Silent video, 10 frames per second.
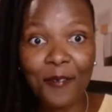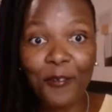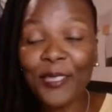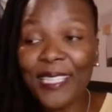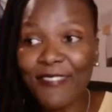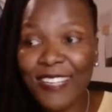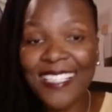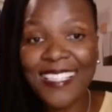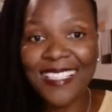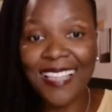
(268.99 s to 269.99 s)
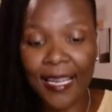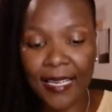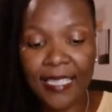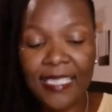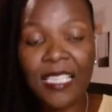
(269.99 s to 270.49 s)
for the reasons that
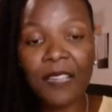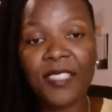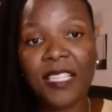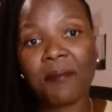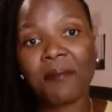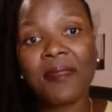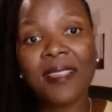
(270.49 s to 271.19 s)
it gives them